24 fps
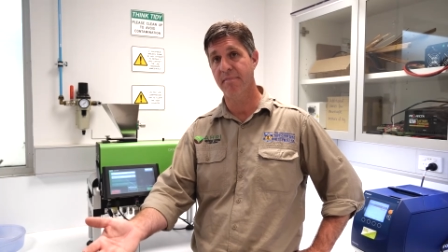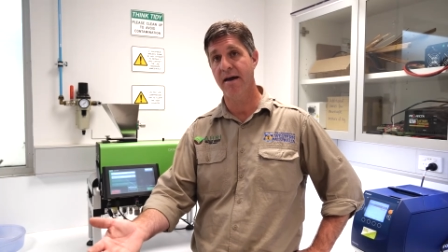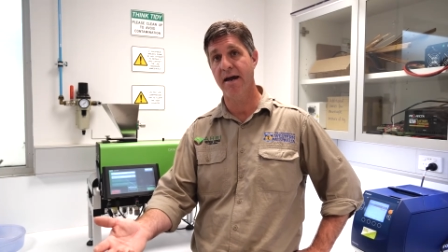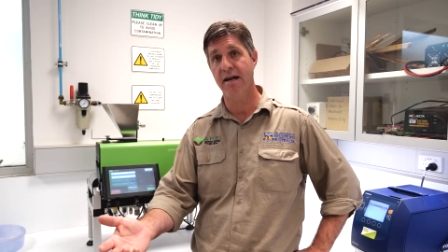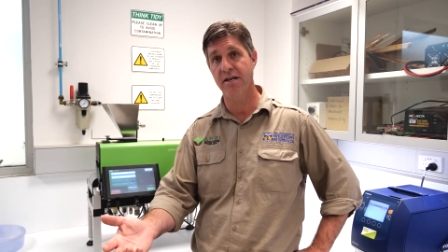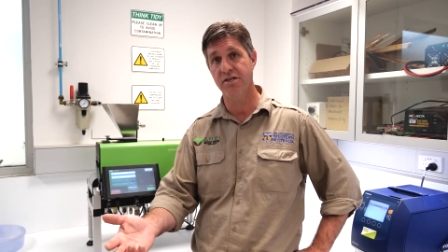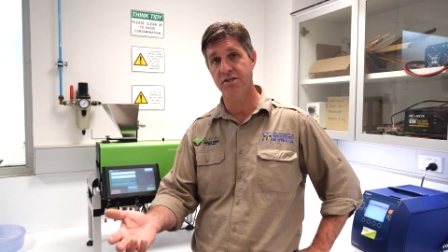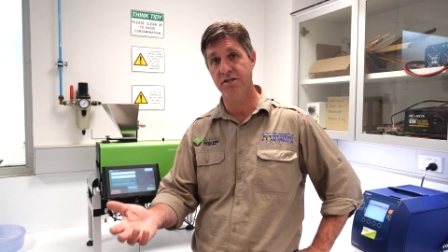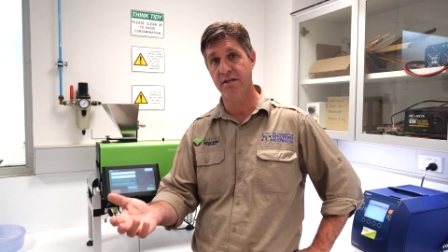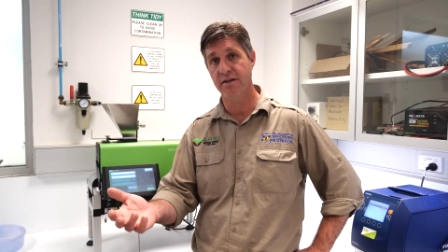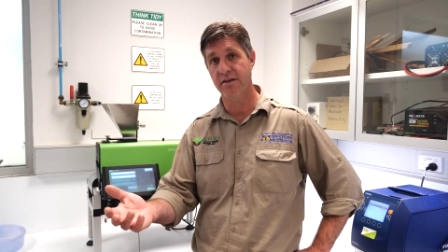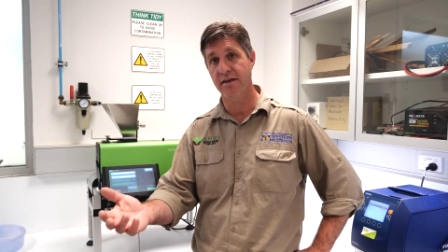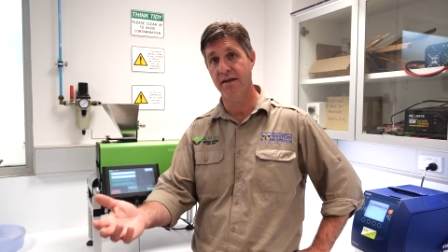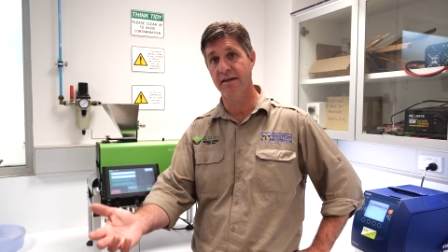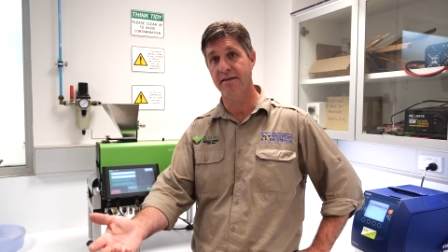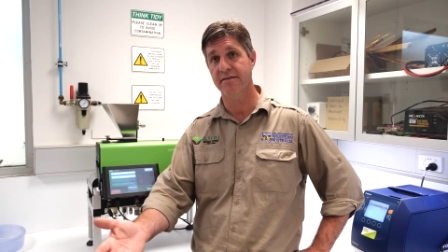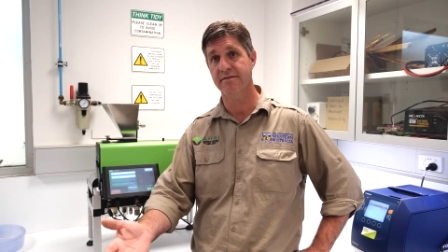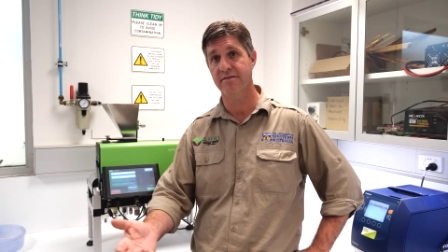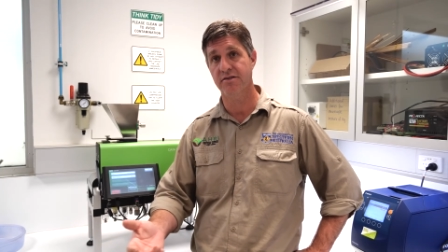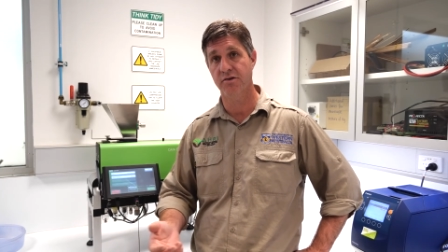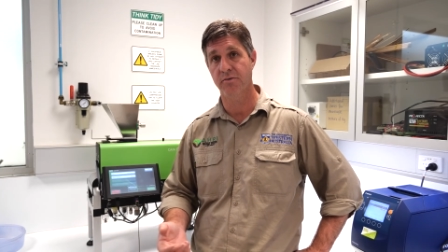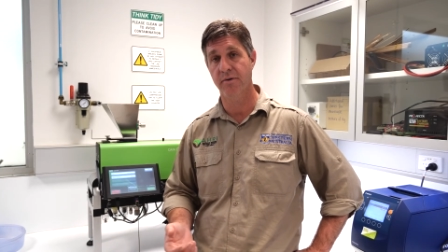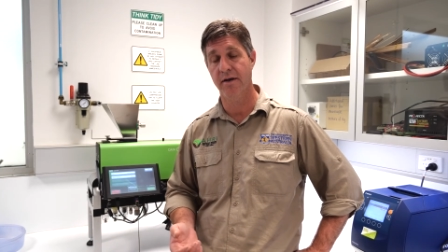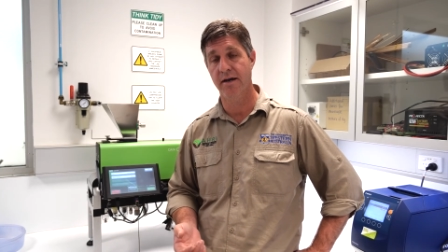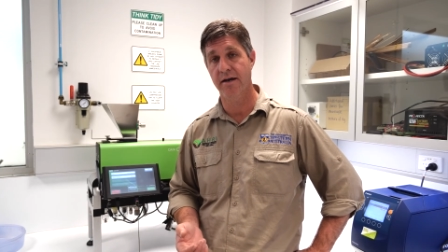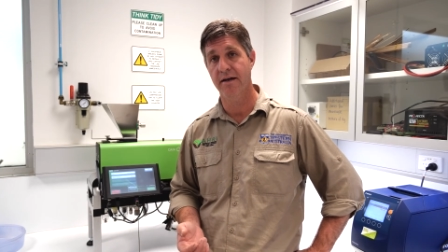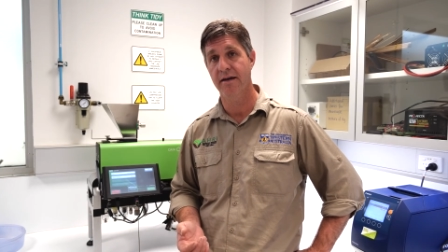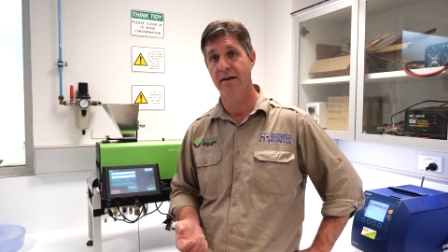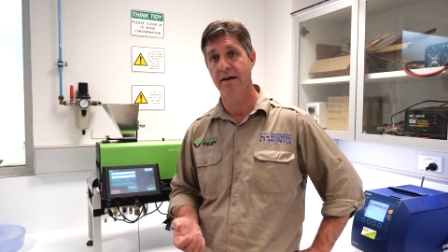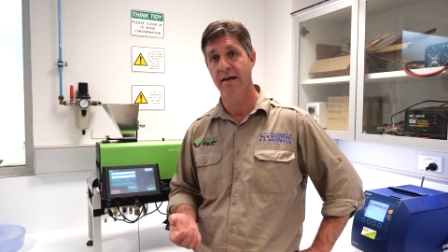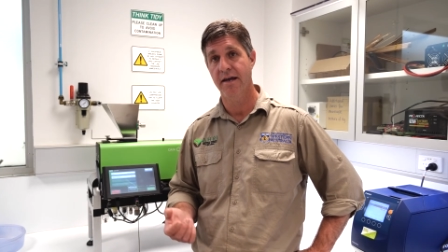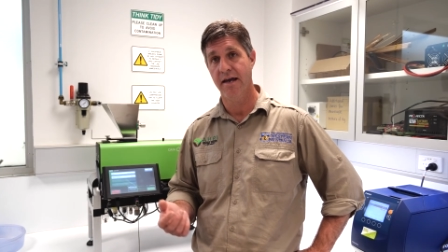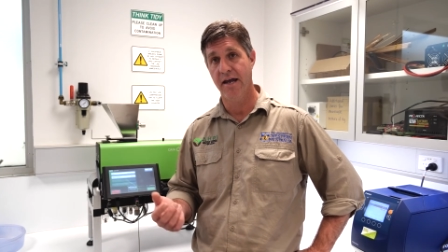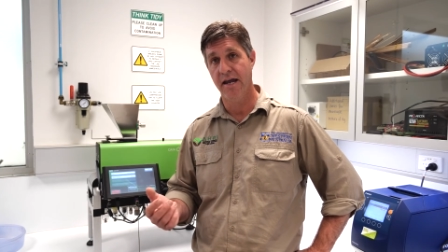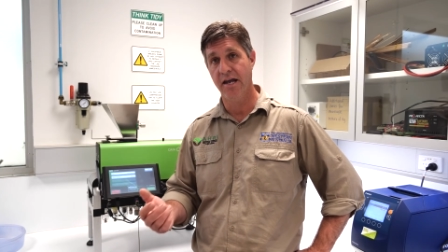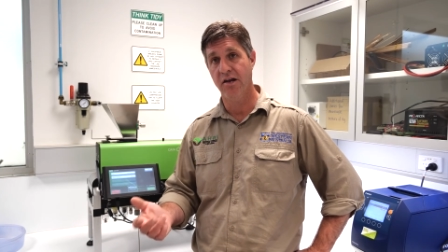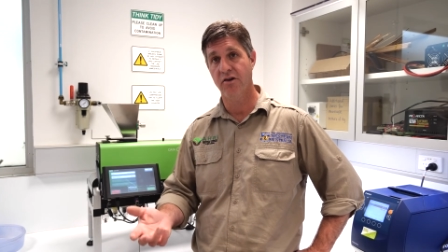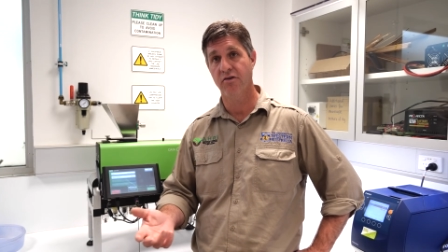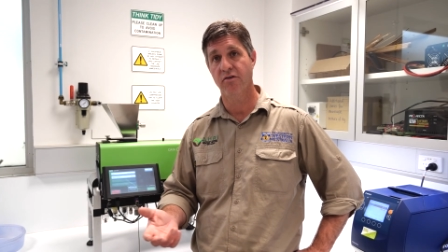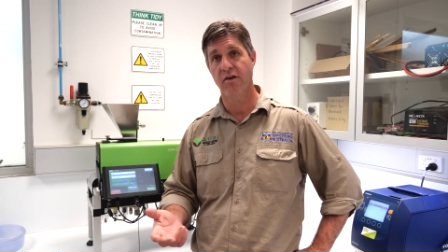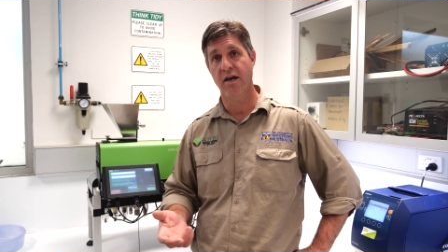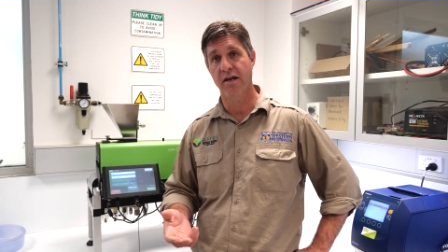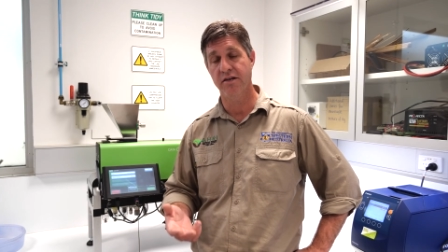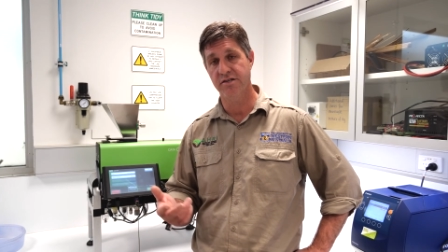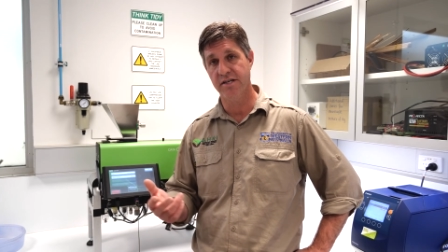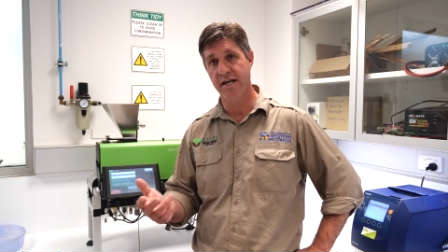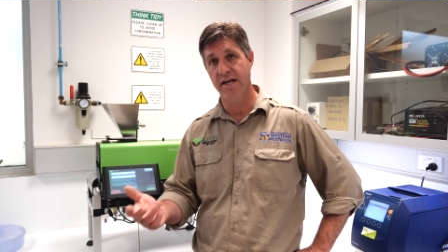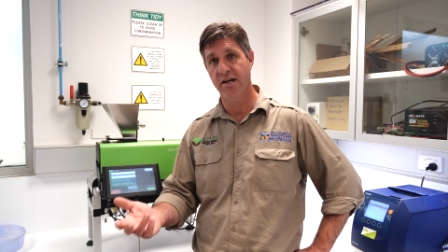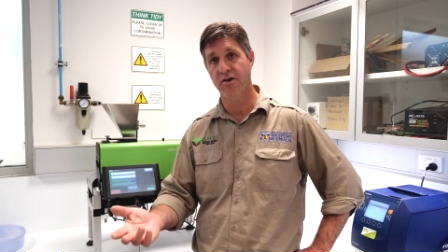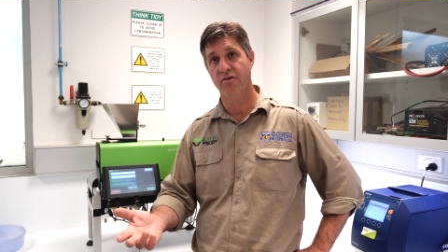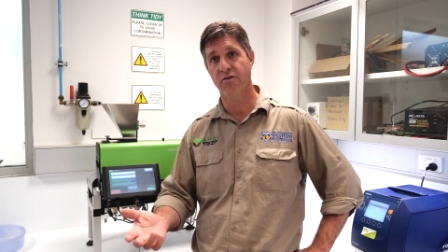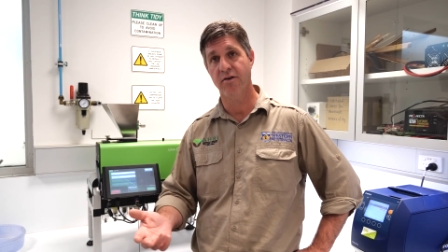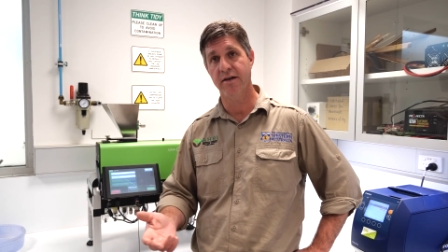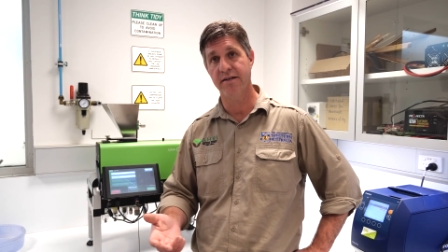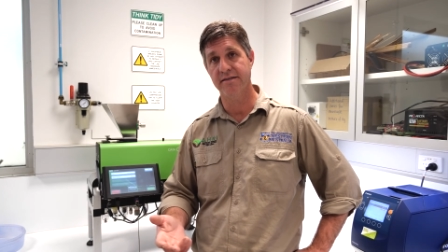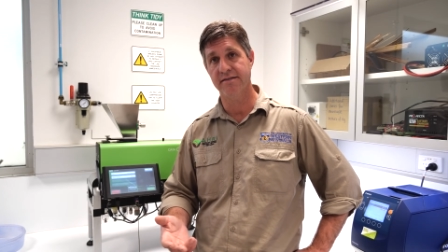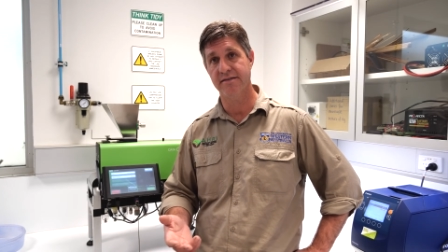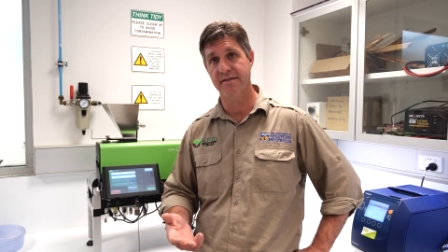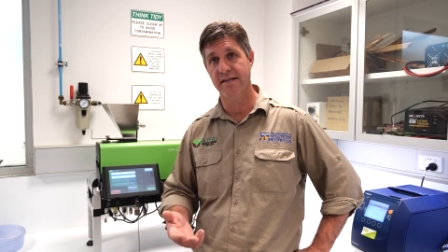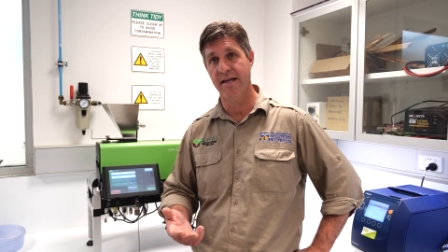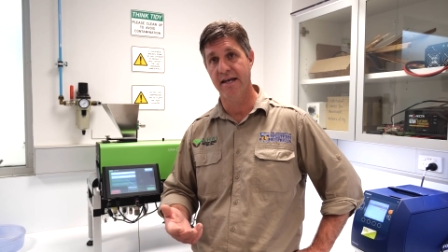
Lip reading: major things to decrease